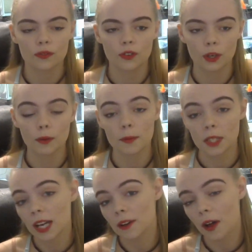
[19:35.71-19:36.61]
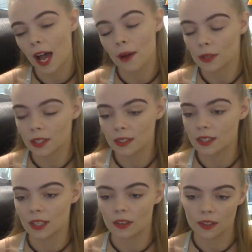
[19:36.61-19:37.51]
For a reptile, I would
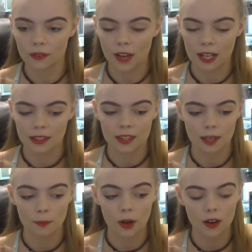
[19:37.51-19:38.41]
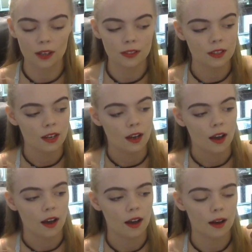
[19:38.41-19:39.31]
consider the fact that they bond.
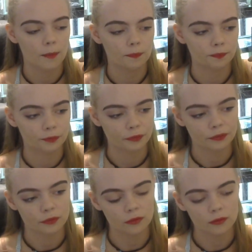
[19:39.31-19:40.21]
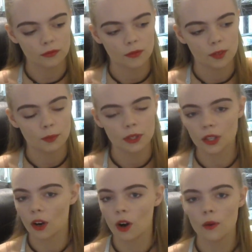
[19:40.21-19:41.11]
But
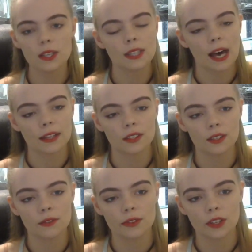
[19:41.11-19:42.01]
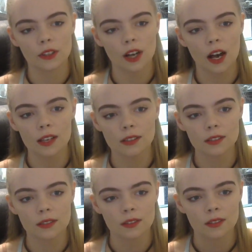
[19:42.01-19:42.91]
they're always active. They're
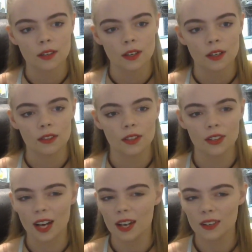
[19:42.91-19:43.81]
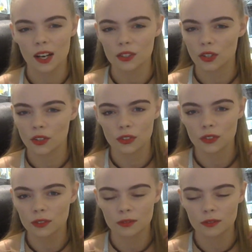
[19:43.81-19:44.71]
not
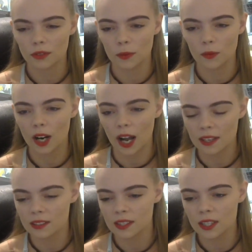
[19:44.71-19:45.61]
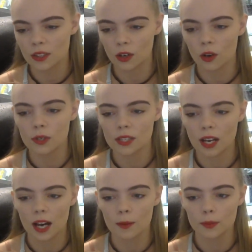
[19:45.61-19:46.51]
nocturnal from what I see. They're always up.